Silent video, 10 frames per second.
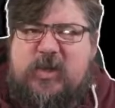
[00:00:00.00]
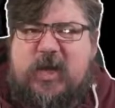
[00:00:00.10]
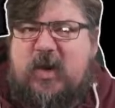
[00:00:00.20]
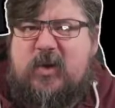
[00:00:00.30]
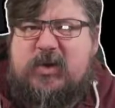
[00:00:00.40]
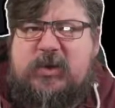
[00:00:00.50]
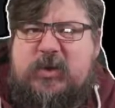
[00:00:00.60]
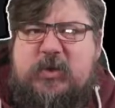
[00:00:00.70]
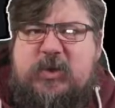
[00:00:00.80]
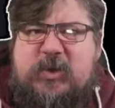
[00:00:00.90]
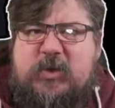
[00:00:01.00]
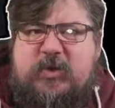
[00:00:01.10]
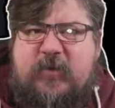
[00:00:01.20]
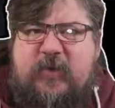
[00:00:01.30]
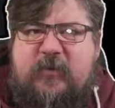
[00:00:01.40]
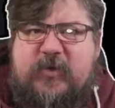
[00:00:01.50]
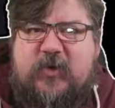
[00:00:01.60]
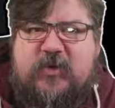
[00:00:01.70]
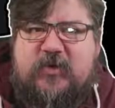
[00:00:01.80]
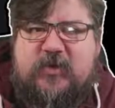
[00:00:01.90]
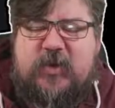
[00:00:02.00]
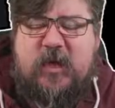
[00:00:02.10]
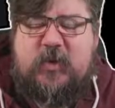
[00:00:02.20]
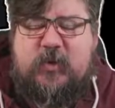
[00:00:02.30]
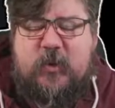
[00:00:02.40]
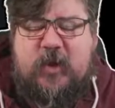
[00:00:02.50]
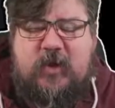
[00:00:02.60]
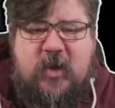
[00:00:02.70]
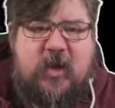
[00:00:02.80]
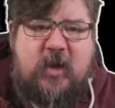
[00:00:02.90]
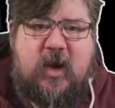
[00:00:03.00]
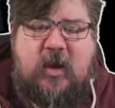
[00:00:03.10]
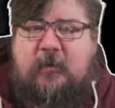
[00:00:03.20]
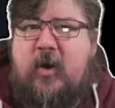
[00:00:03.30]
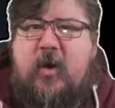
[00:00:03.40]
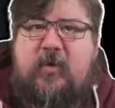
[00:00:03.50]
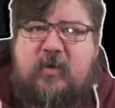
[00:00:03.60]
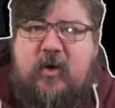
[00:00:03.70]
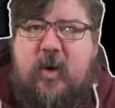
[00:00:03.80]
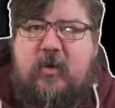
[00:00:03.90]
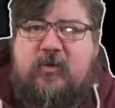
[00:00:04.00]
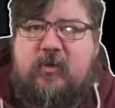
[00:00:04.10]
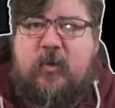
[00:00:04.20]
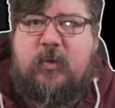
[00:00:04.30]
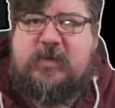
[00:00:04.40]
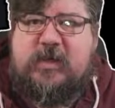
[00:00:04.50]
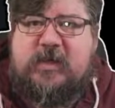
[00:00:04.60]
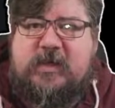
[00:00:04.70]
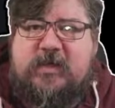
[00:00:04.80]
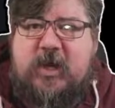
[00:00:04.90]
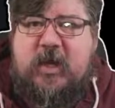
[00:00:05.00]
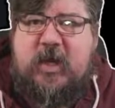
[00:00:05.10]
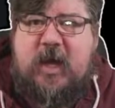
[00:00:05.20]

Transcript: technologies you should use for infrastructure as code, with kind of pros and cons towards each.